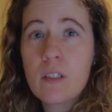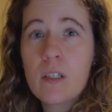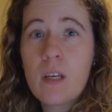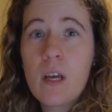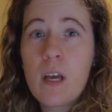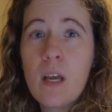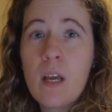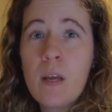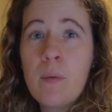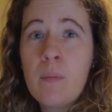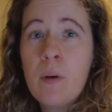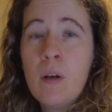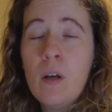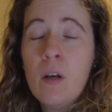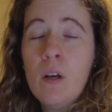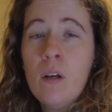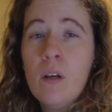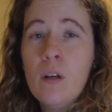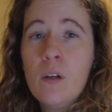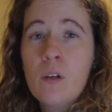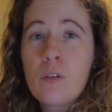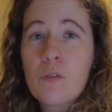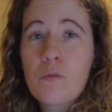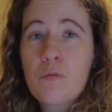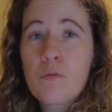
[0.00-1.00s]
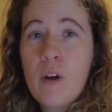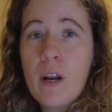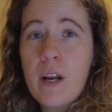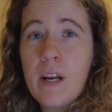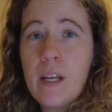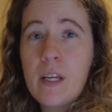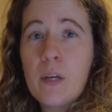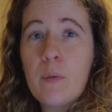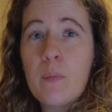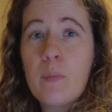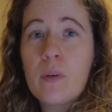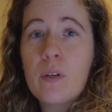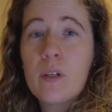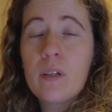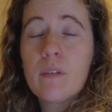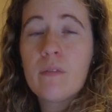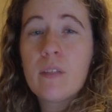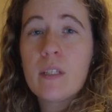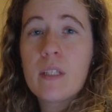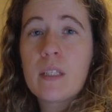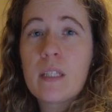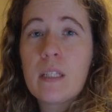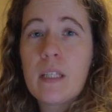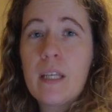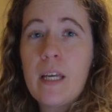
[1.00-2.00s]
time writing a book of
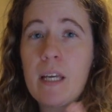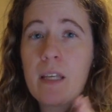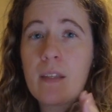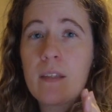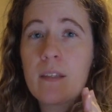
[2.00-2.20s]
this length.